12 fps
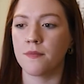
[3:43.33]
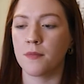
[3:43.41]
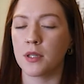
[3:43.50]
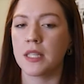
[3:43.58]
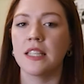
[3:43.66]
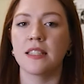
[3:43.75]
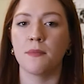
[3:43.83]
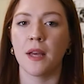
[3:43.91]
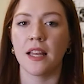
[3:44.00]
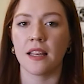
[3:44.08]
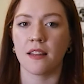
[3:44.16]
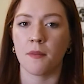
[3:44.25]

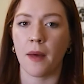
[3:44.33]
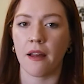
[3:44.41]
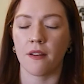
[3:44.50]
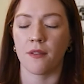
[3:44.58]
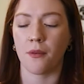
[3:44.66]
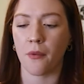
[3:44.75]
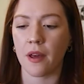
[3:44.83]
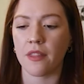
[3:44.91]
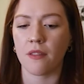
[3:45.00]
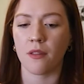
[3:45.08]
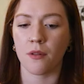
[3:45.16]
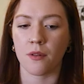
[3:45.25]
participating in the battle in the way
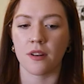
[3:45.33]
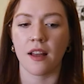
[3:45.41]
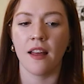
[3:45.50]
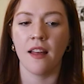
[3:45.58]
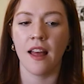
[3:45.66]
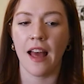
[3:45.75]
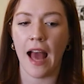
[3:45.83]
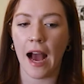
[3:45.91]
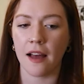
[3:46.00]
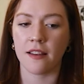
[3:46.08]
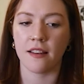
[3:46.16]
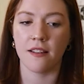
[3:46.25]
that the Lord
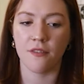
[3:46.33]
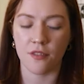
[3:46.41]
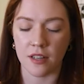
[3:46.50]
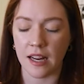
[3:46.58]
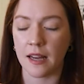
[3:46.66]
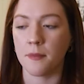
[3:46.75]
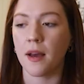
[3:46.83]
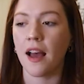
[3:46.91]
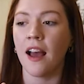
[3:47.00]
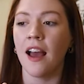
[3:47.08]
had for him.